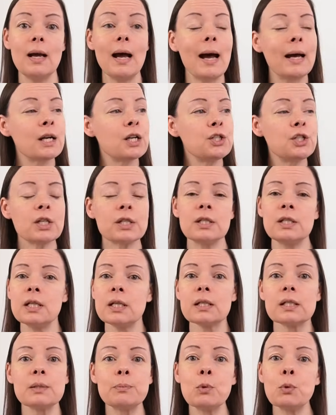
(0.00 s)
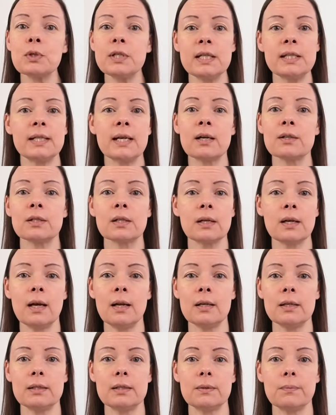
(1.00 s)
and adjusting small details and
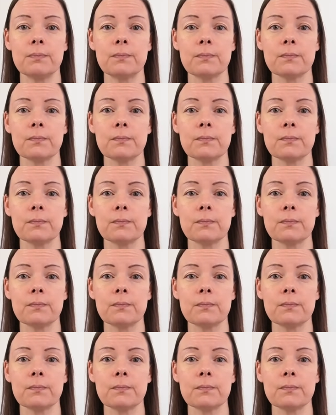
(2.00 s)
colours.